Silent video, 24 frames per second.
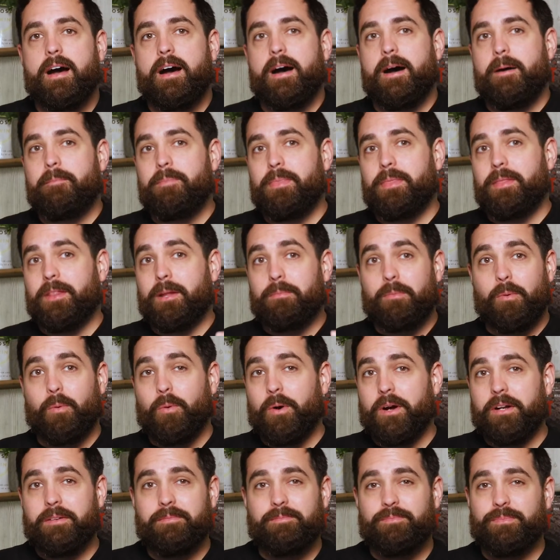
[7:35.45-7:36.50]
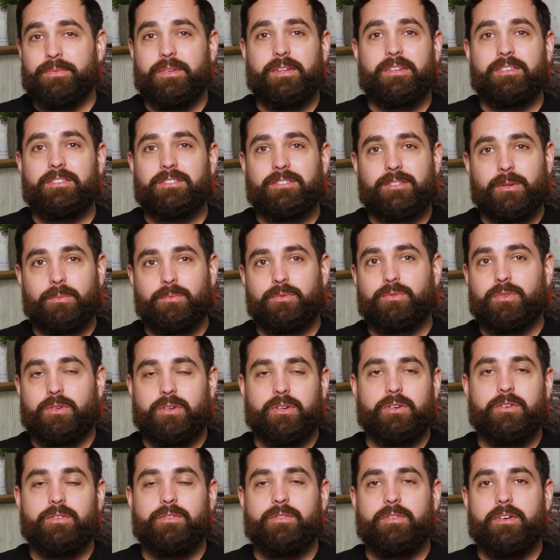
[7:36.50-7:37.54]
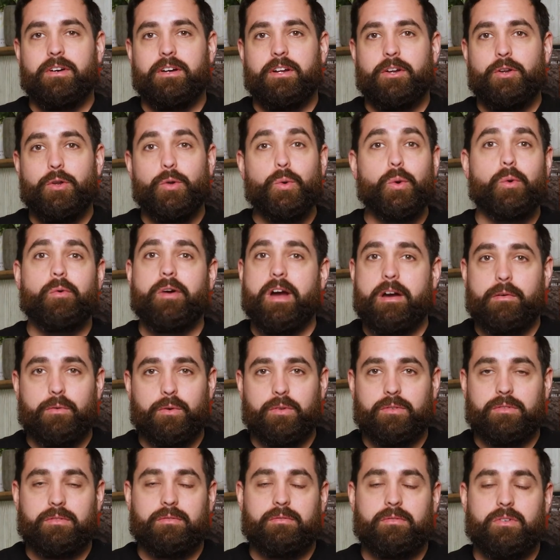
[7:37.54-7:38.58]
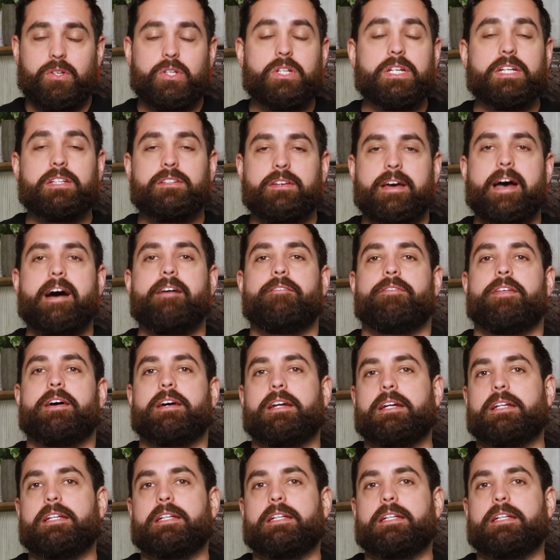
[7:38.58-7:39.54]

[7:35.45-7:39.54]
uh, number one, some sort of uh, new arrivals. You need to have that